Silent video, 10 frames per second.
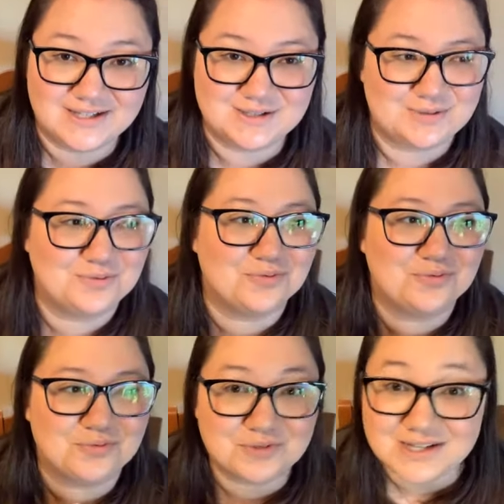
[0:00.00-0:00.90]
It's
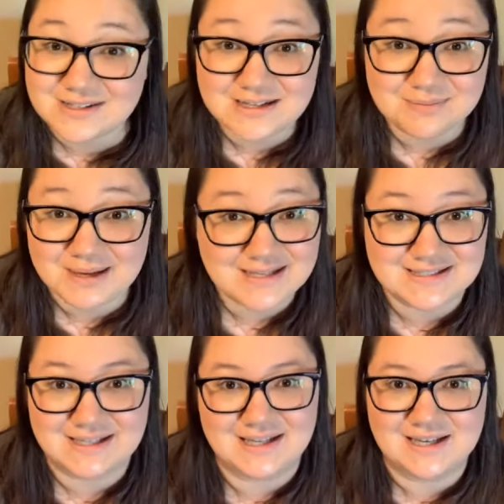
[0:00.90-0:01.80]
really
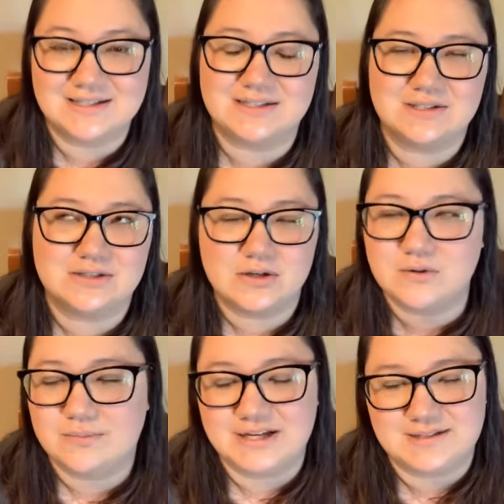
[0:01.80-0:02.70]
amazing. It's
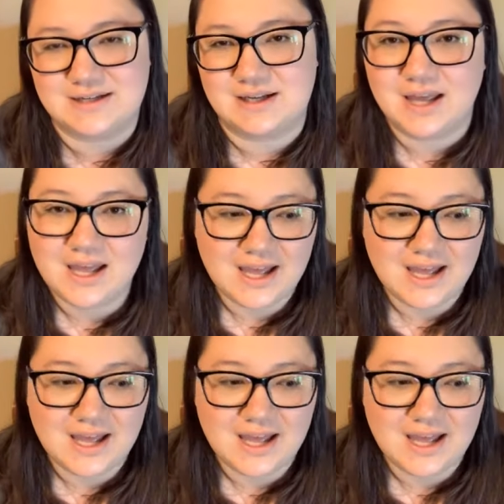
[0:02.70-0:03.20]
so amazing.